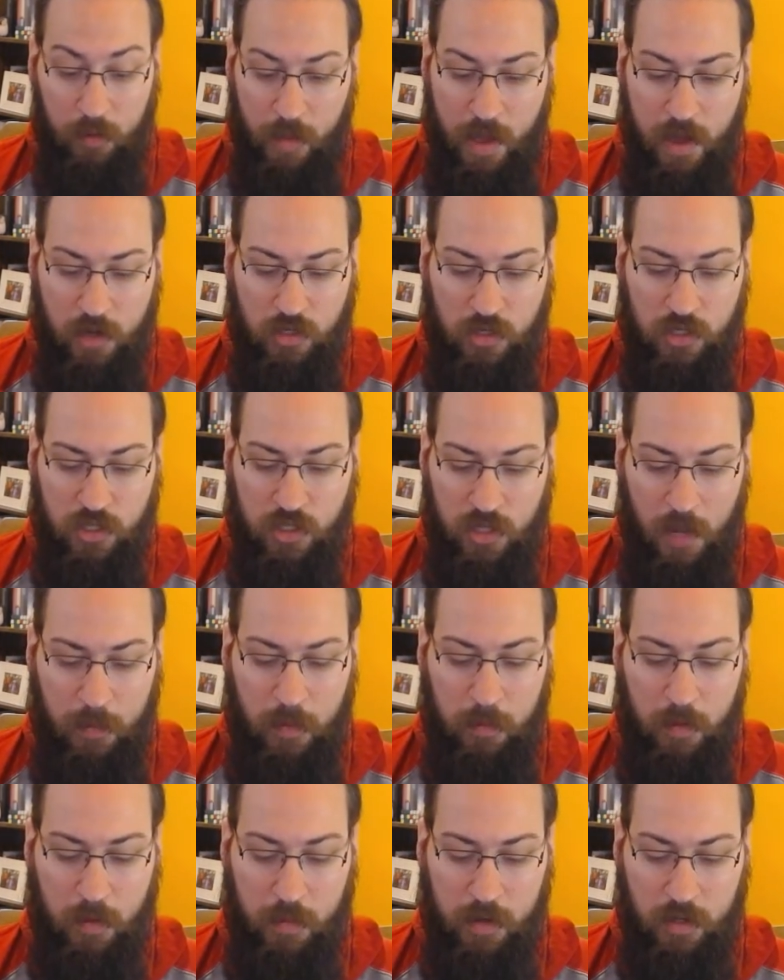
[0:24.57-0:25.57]
and managed to stop
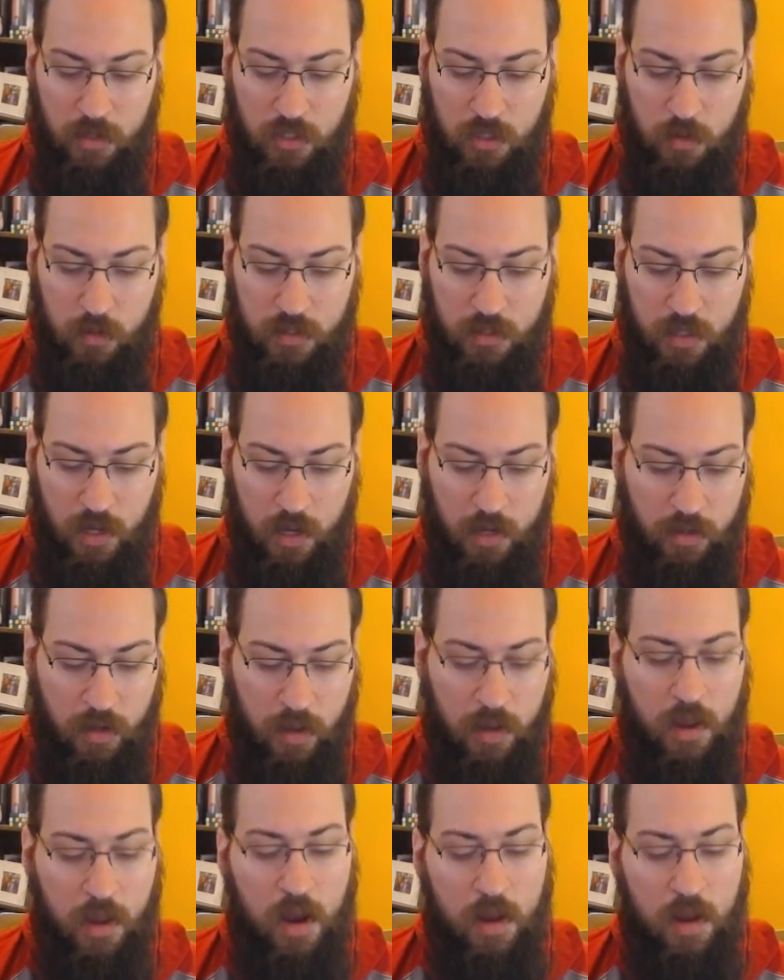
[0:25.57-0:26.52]
him committing suicide.